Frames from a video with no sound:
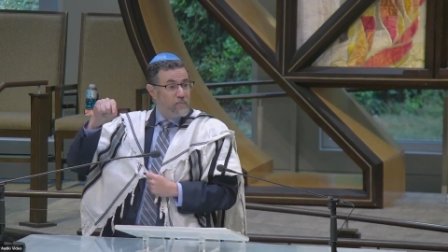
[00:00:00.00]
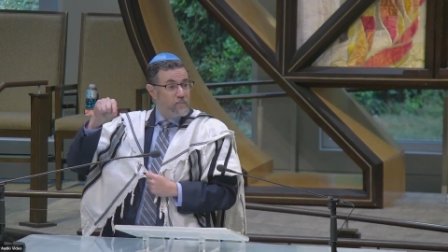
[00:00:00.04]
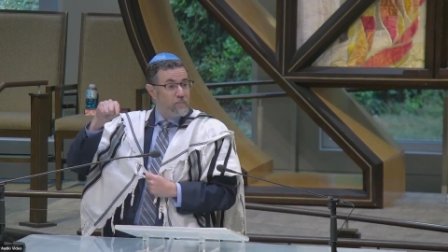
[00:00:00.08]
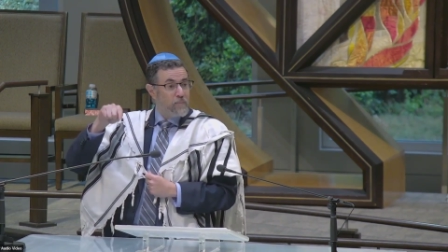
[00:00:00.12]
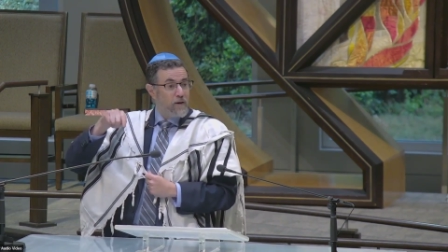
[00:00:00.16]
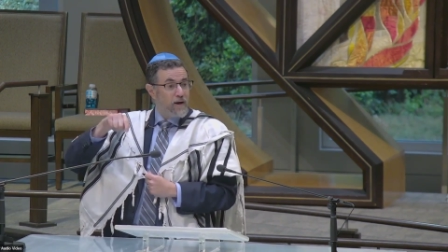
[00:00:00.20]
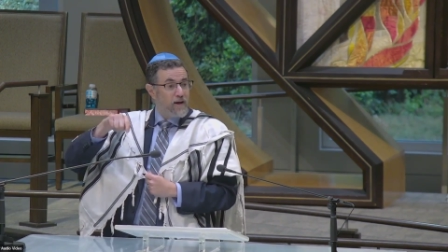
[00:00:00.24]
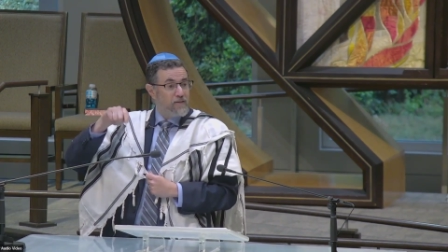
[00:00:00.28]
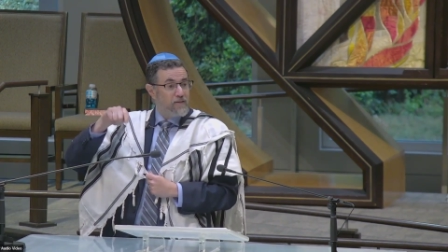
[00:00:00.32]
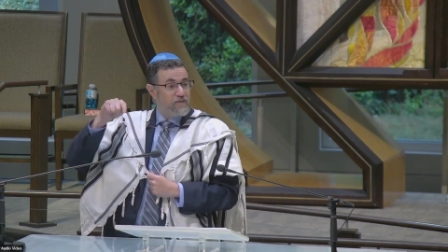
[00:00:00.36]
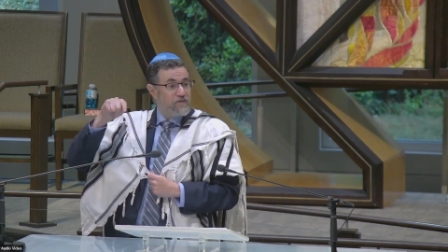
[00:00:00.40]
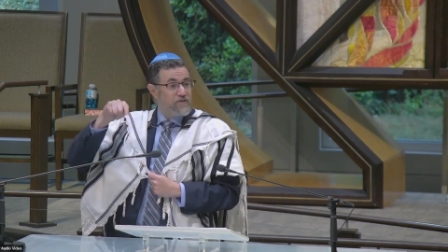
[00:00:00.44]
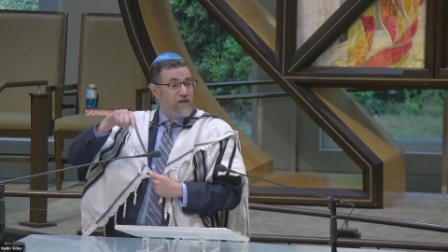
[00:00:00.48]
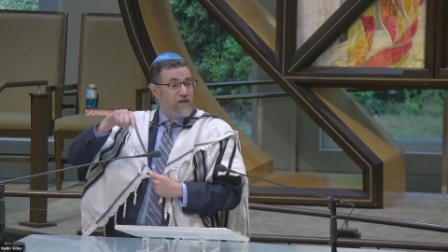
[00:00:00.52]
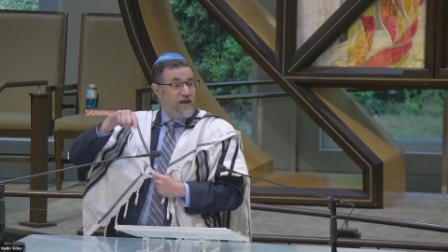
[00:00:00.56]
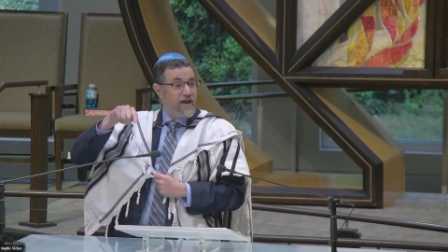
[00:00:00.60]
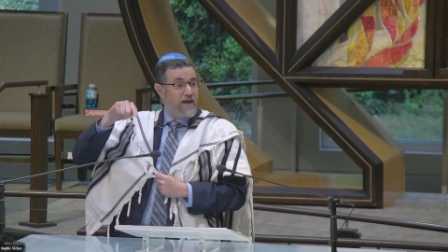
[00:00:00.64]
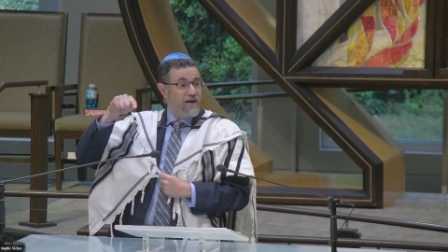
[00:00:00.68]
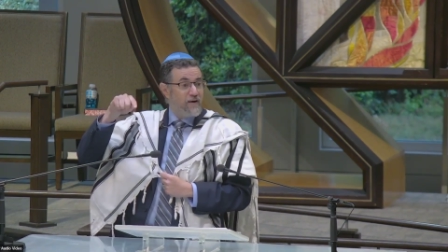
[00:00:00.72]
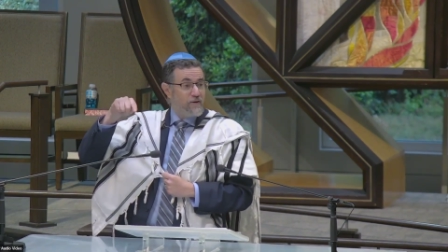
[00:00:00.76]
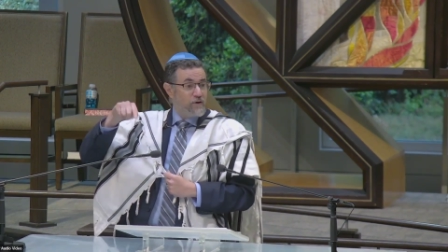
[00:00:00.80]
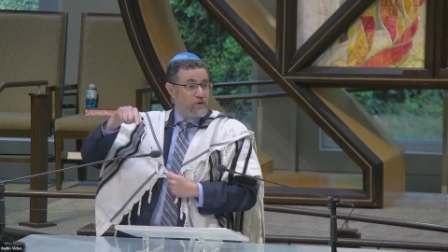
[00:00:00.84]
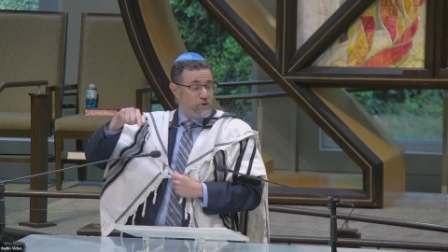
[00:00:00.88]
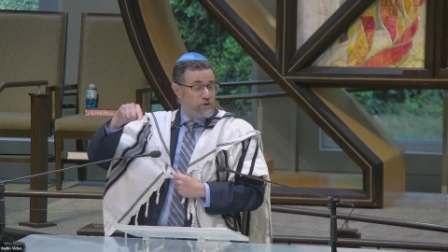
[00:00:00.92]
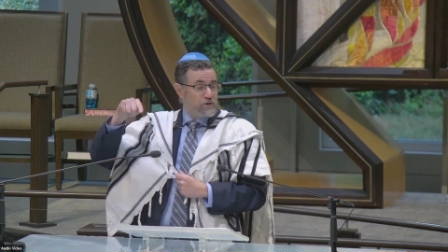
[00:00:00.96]
but
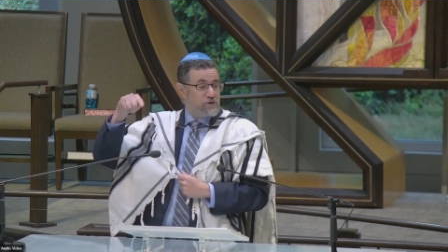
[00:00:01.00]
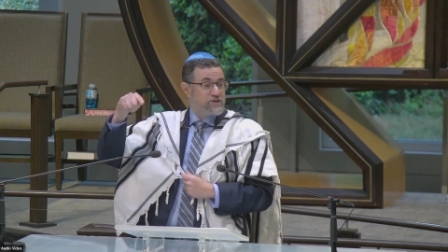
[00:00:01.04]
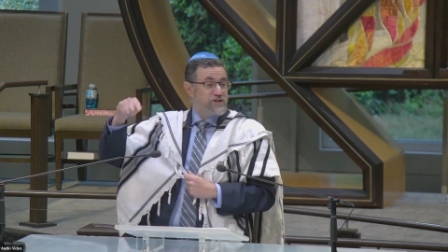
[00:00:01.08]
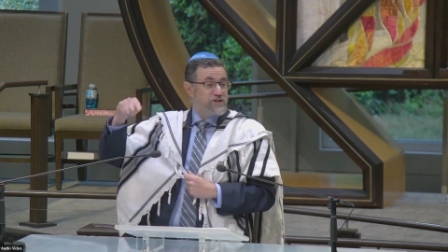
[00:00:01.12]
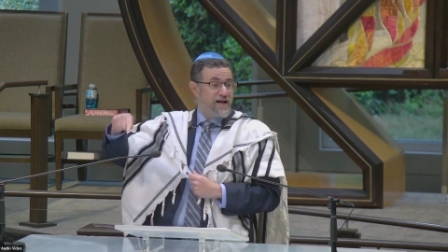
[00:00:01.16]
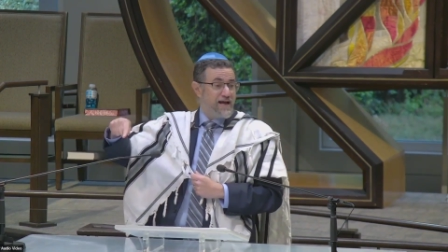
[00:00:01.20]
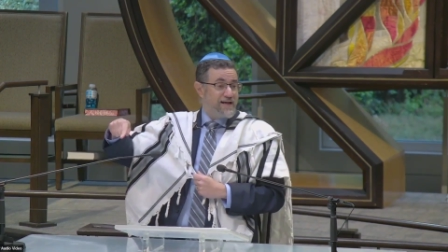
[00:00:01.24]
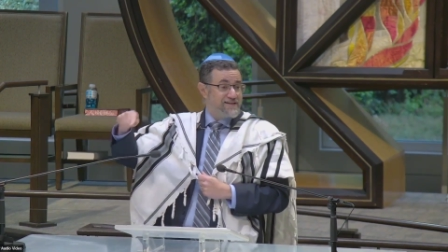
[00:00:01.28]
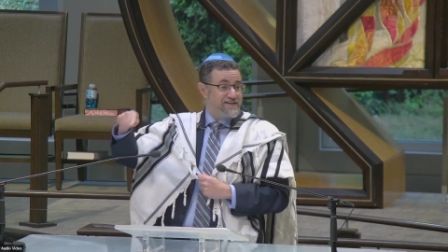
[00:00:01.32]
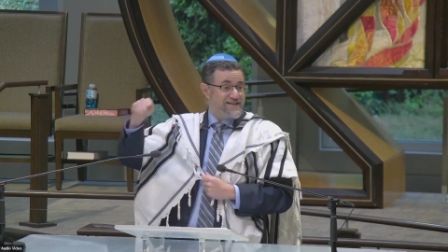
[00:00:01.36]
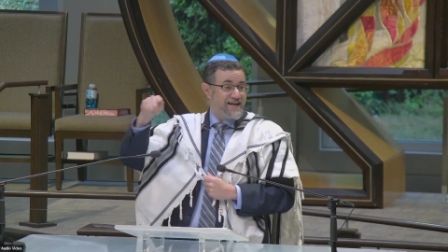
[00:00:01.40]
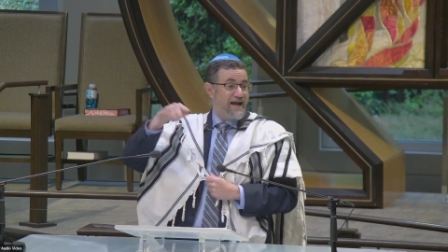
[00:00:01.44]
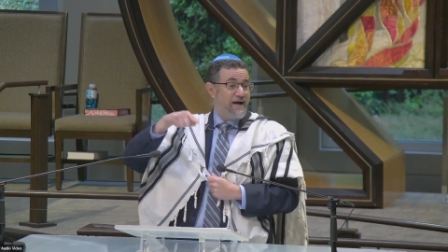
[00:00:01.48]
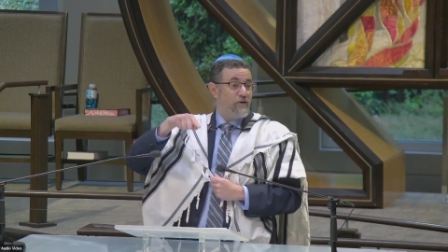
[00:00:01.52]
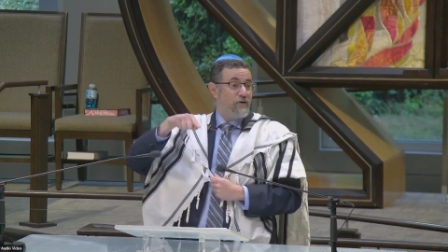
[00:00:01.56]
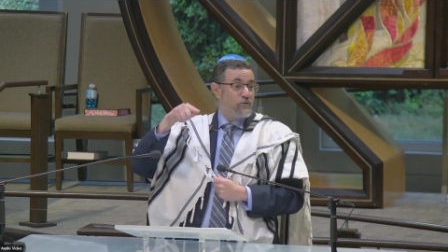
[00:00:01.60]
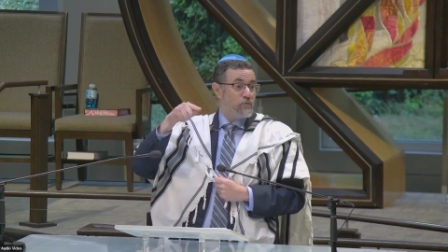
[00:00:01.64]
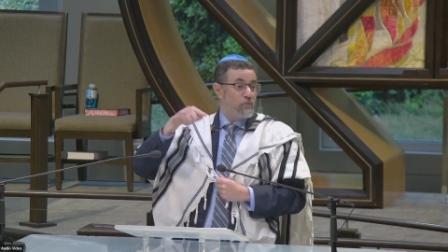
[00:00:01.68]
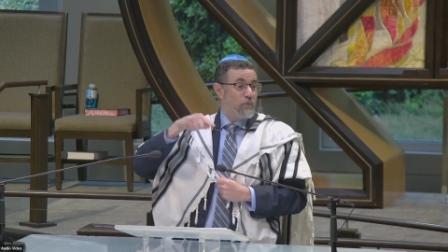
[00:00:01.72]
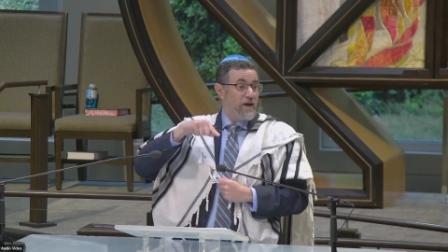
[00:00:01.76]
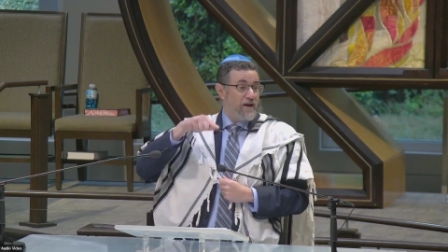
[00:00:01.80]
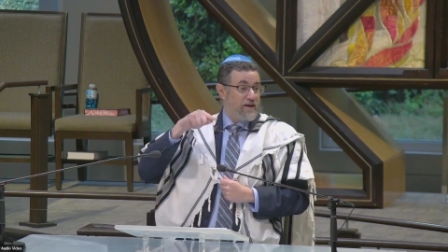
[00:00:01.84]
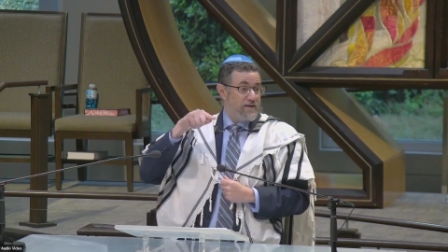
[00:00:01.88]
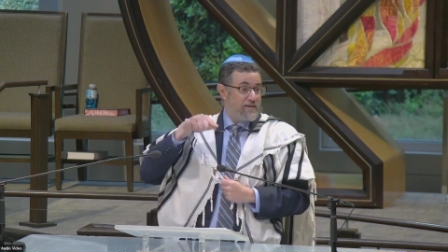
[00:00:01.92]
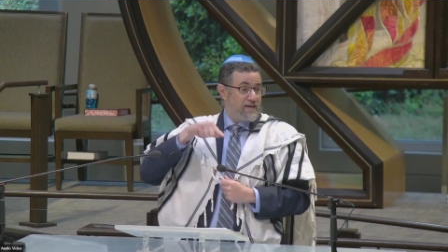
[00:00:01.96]
they, your debts
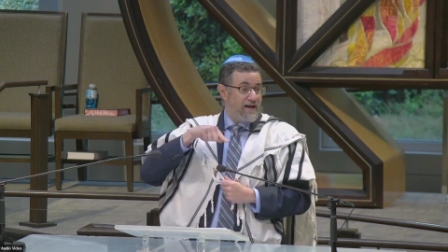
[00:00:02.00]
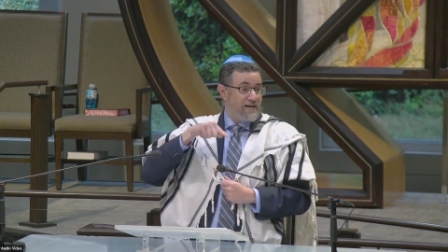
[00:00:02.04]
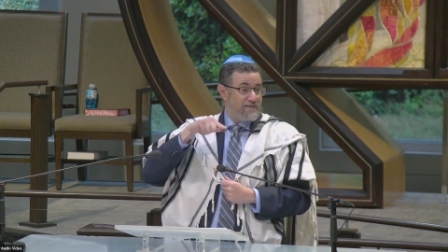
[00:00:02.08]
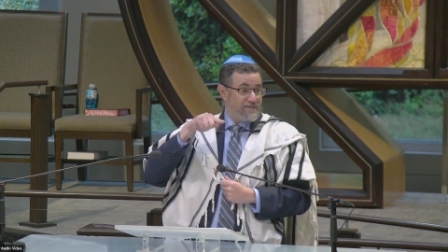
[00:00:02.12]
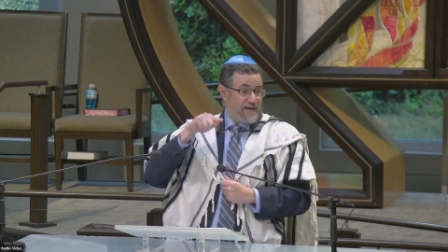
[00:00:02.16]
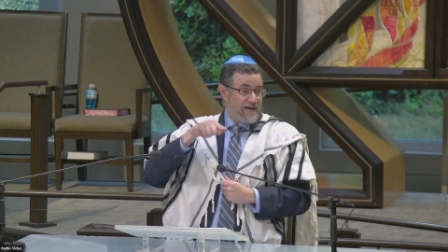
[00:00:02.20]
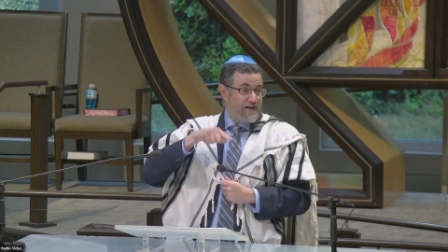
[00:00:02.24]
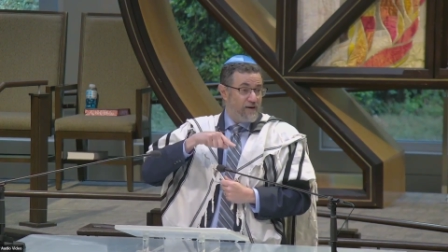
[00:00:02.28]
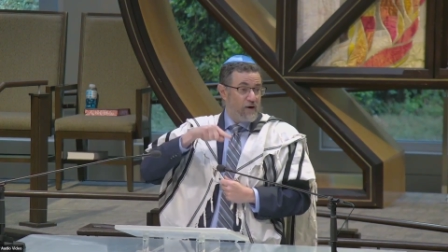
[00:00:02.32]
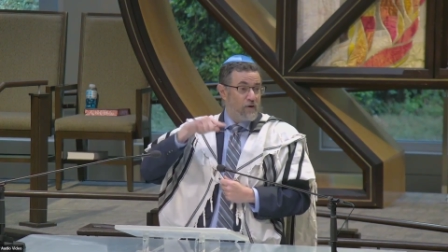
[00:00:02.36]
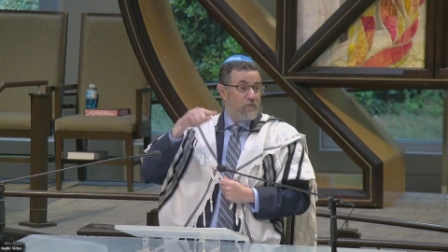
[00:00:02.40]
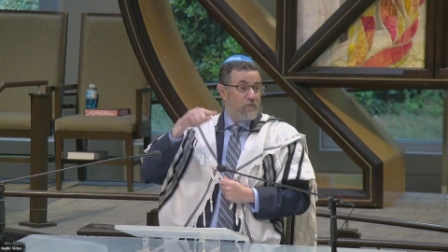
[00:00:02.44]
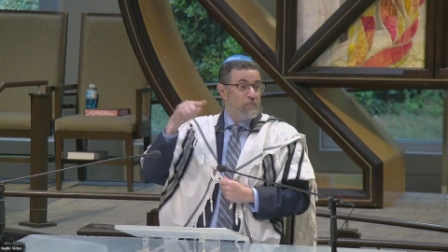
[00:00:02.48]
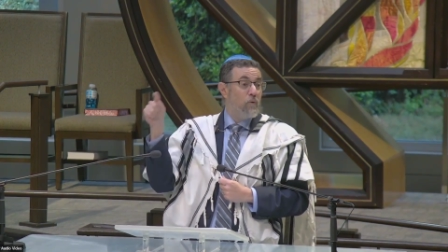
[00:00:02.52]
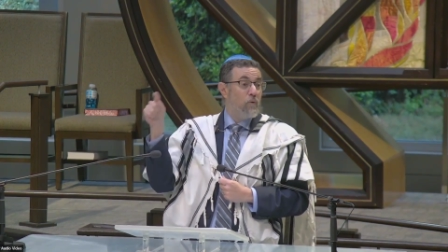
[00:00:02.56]
outweigh that, they are